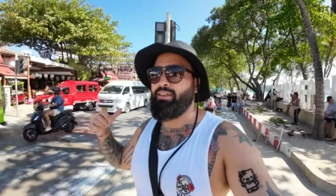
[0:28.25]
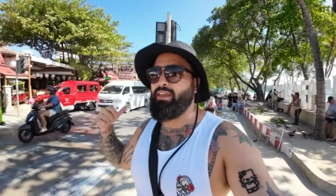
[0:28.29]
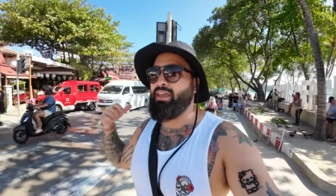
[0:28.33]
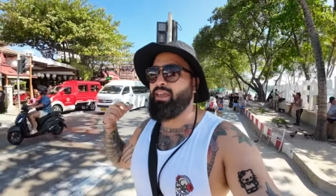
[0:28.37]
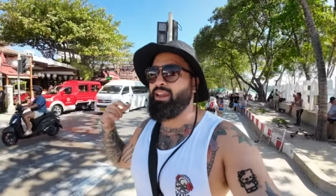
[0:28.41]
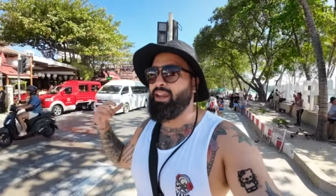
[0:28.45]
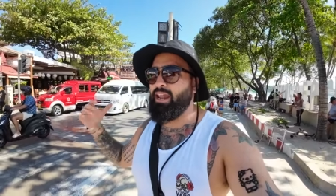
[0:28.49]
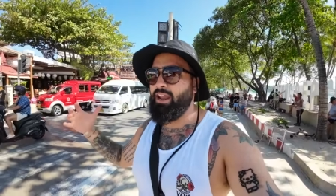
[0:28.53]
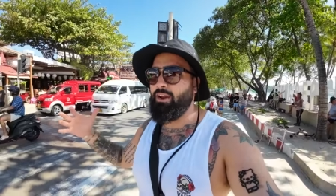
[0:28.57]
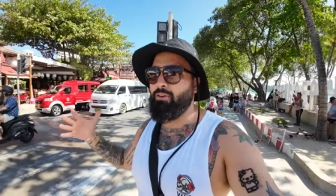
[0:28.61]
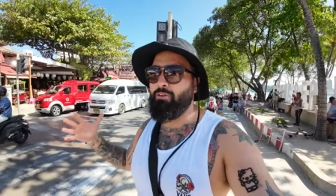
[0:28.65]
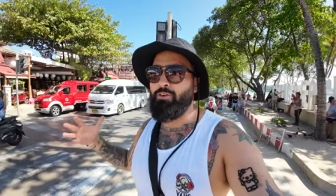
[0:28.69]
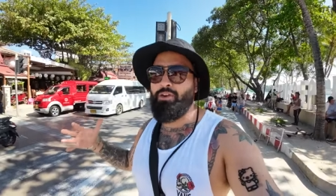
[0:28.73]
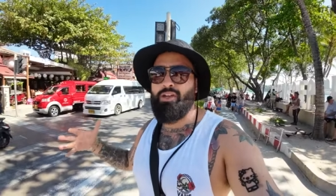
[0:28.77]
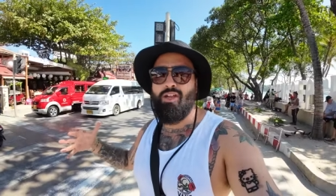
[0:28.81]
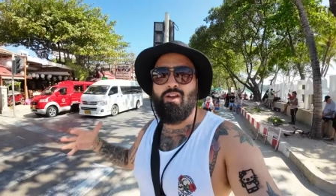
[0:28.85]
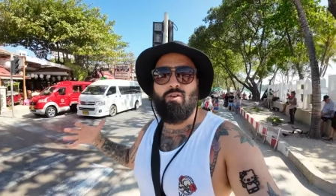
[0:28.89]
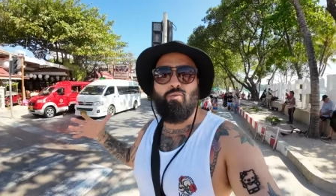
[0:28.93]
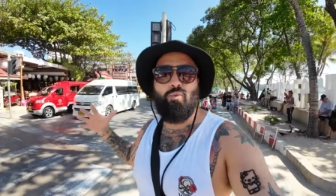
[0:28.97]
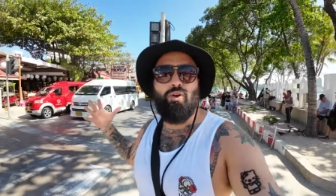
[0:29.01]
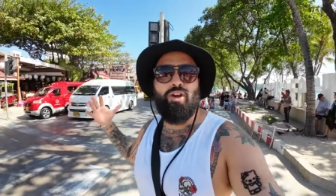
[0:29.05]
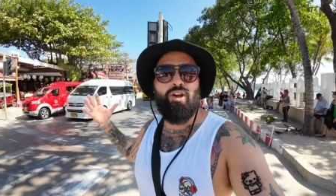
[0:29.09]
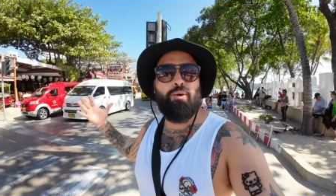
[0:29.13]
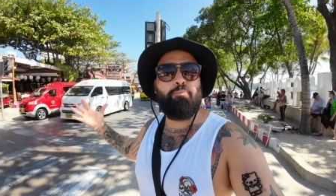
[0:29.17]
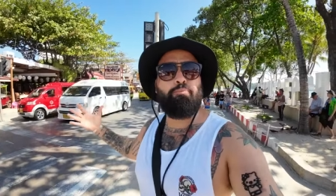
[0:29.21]
an
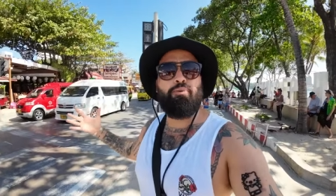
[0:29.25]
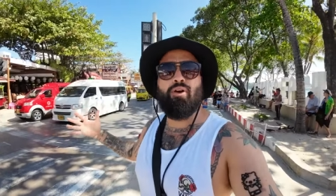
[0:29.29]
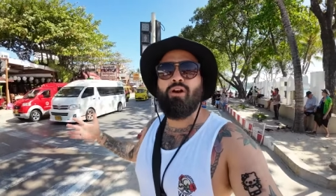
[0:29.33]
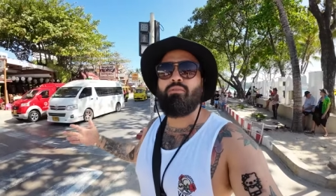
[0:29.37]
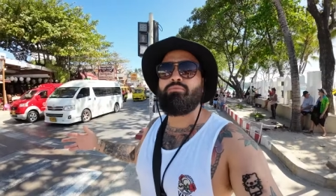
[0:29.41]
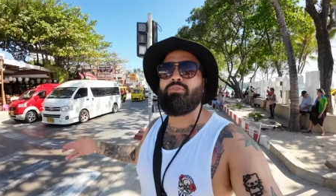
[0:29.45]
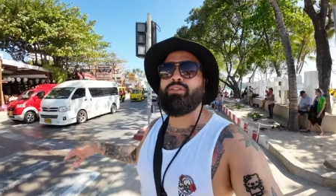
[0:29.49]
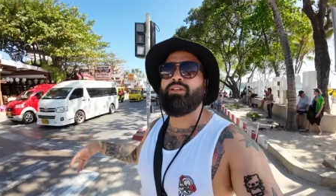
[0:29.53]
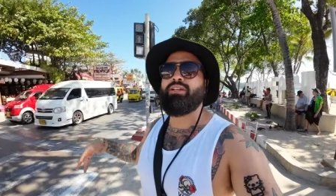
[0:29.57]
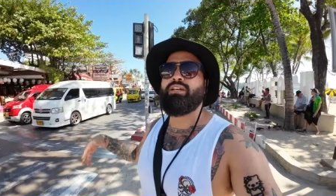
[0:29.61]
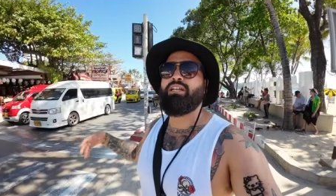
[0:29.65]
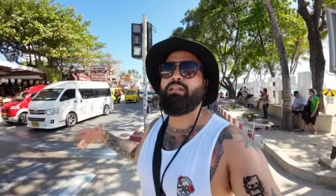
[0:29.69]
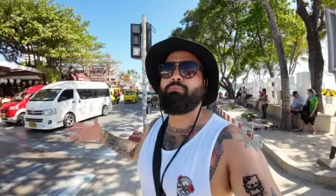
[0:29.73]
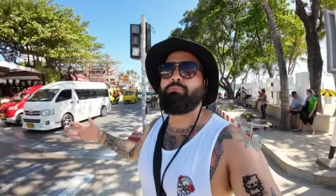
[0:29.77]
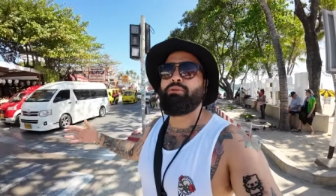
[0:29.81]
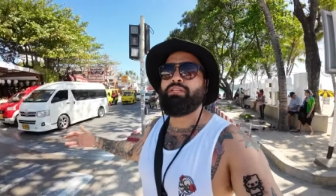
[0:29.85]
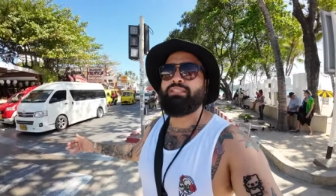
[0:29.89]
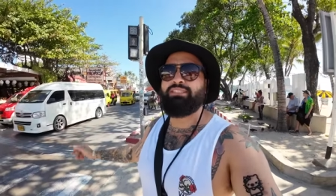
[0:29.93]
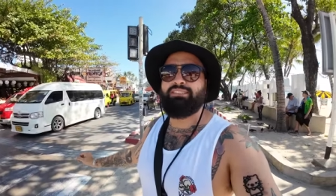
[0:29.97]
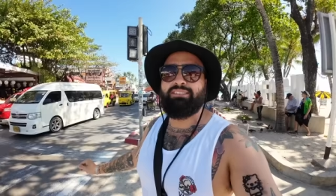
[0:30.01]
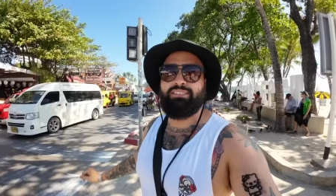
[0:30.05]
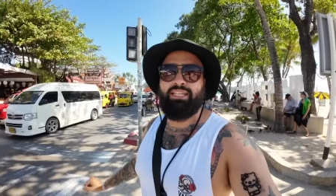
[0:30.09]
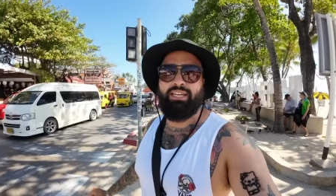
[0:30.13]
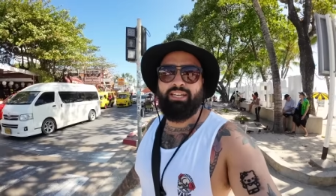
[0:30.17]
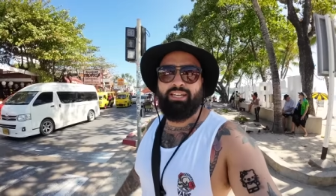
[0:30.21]
area where you're probably going to be
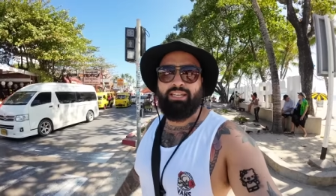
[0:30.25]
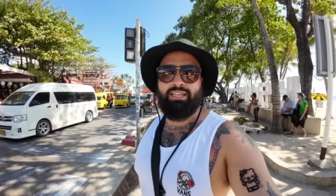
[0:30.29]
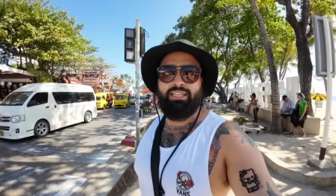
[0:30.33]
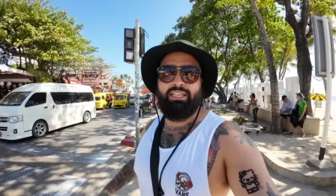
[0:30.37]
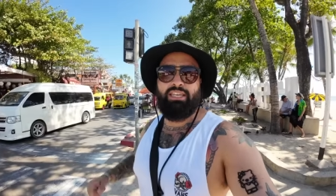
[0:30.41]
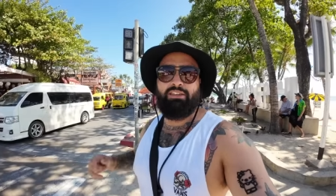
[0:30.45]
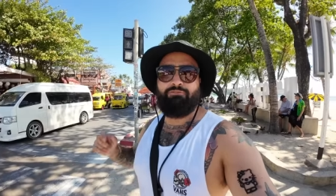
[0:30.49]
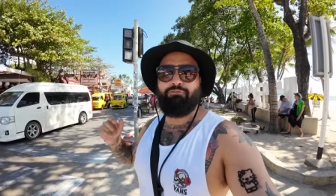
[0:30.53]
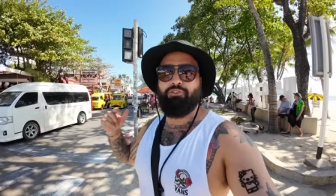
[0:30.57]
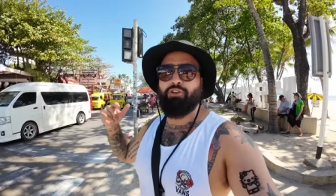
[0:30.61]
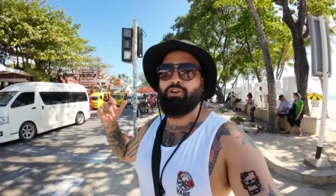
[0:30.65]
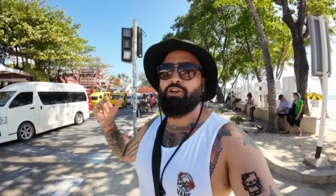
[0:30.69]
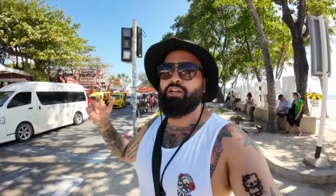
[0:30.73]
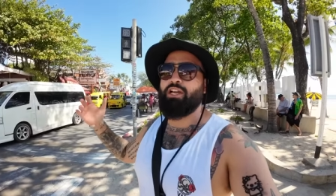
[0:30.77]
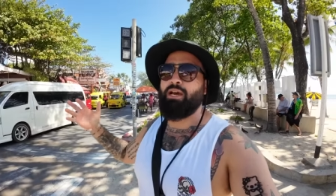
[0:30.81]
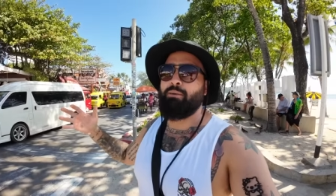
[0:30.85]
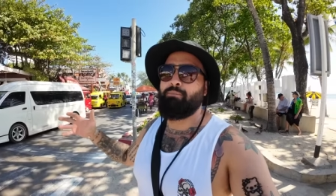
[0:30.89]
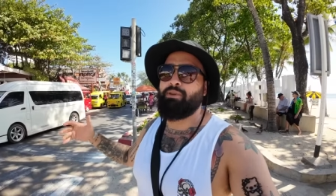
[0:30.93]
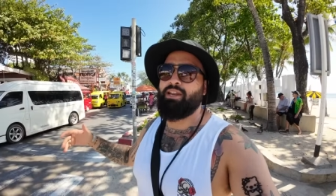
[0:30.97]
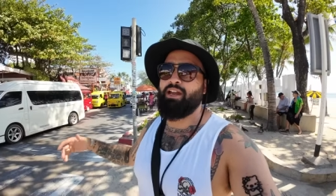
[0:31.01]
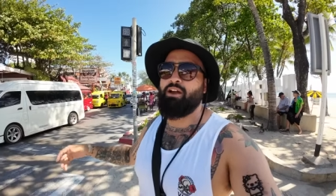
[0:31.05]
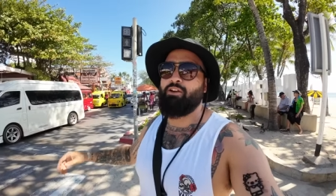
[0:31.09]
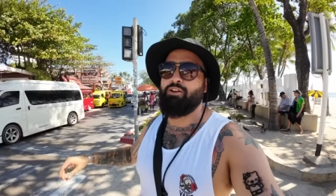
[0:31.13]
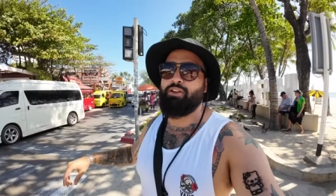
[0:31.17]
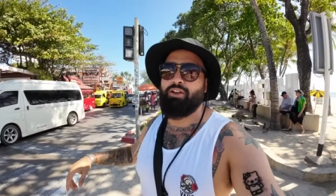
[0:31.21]
staying if you're
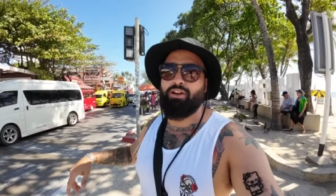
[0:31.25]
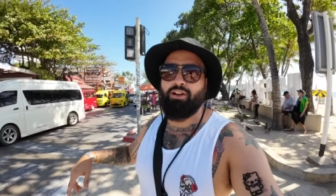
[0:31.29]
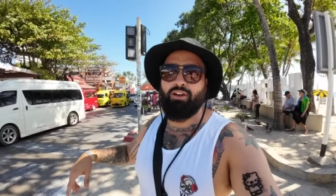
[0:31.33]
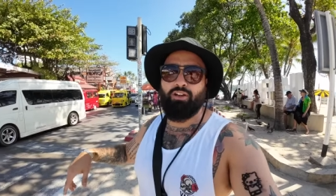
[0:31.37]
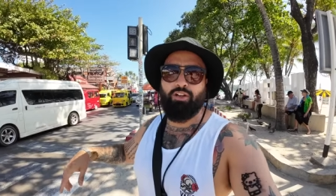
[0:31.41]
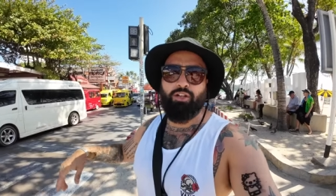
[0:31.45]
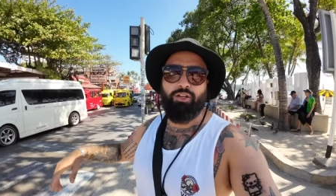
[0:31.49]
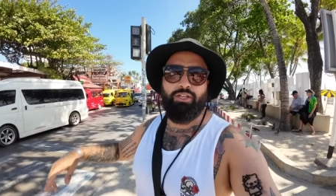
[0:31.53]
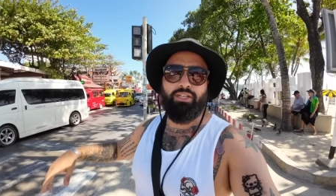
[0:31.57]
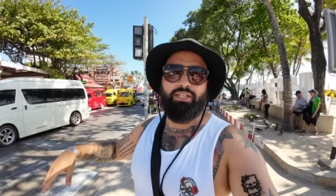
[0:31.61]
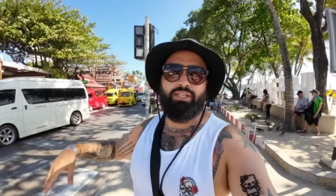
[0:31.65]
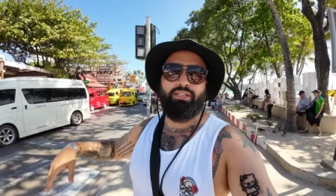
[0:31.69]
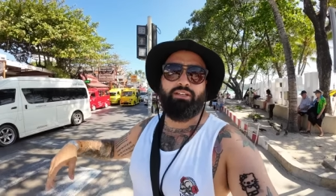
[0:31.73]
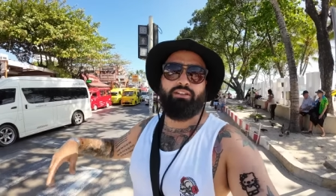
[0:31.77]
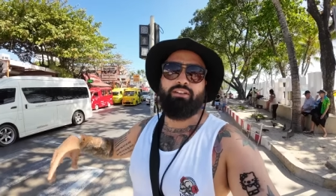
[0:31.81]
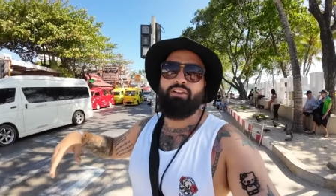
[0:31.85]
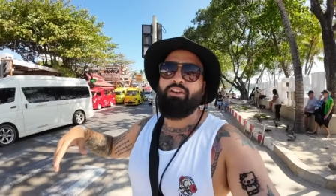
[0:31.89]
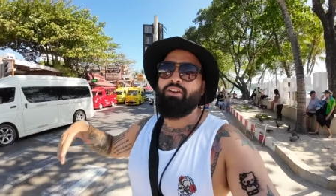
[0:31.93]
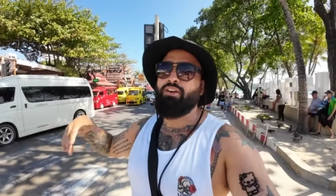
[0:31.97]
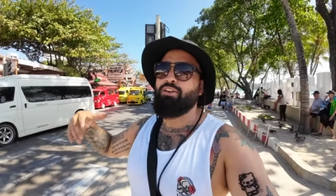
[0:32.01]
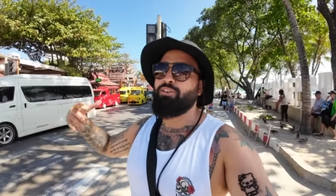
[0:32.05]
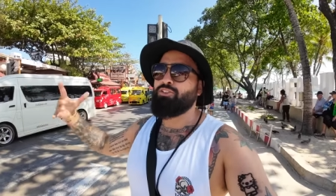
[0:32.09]
coming out here looking